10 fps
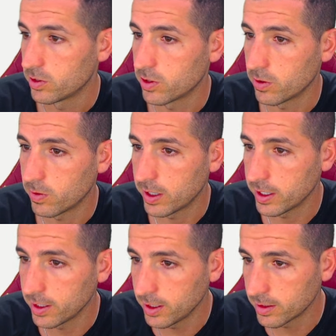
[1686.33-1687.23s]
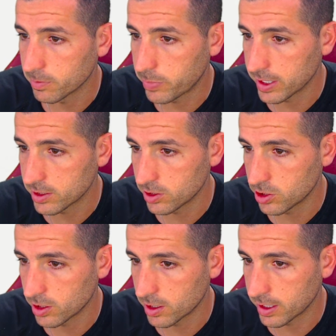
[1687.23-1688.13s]
So I need the
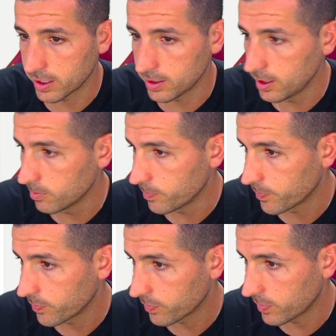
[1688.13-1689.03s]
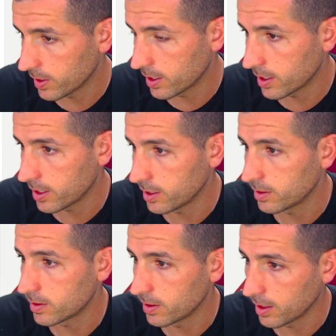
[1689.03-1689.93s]
passenger ID. Then I
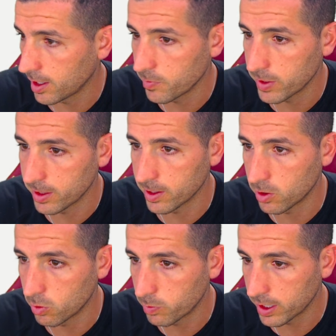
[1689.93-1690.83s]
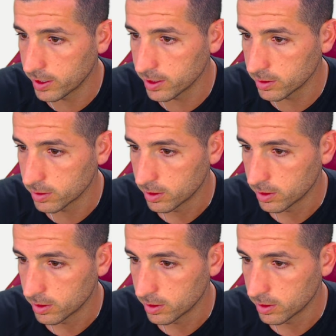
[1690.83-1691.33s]
need the name and the home planet.